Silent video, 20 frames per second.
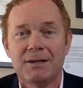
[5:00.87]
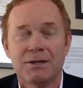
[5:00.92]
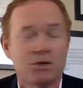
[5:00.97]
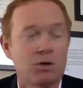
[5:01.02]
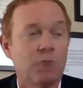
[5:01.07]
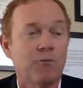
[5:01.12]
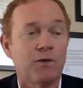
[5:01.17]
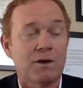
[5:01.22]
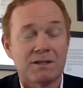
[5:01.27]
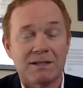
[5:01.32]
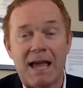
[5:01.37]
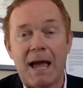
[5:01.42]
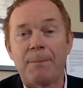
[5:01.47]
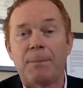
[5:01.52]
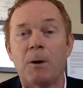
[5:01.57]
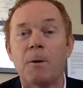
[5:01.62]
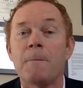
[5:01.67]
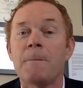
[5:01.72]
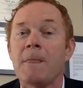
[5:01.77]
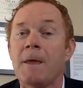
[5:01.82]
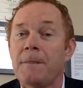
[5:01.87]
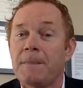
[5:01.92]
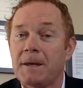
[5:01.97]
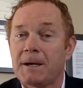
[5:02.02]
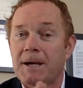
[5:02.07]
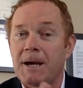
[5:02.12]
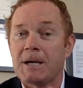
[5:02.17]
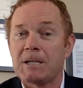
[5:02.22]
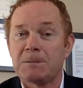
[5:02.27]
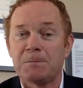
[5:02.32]
So for example,
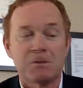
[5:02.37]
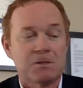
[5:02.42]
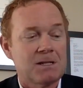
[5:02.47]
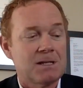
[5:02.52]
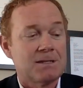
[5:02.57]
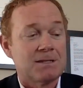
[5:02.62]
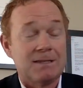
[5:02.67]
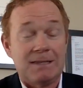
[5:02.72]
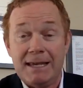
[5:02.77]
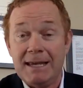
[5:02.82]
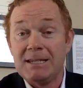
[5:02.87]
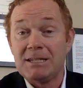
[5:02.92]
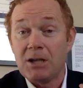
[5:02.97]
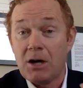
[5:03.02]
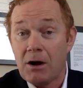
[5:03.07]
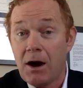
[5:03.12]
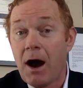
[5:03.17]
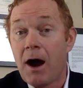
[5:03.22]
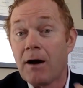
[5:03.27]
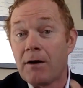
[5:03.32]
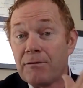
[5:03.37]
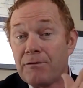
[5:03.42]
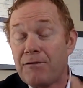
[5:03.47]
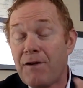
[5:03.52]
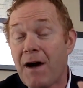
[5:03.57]
the customer says, these are our